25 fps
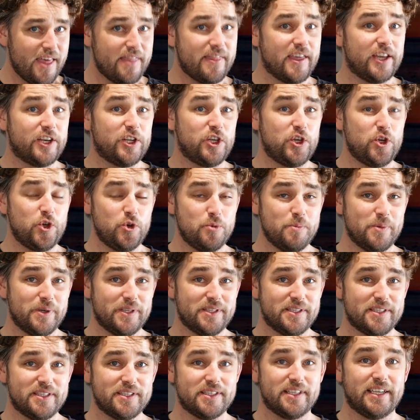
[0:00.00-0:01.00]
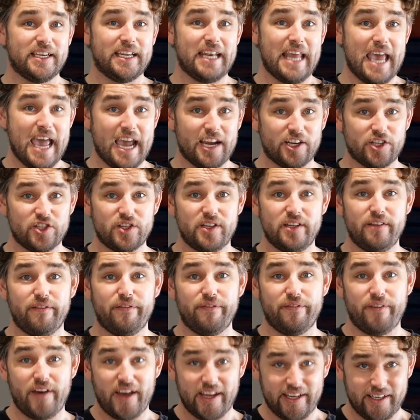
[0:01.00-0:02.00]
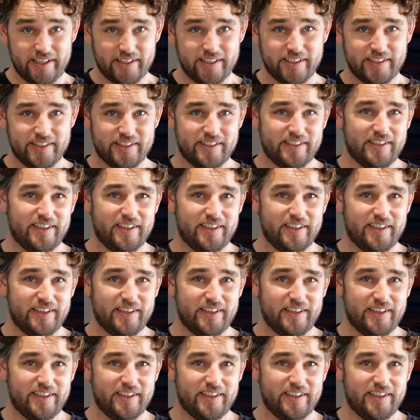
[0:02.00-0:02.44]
that humans can actually find it.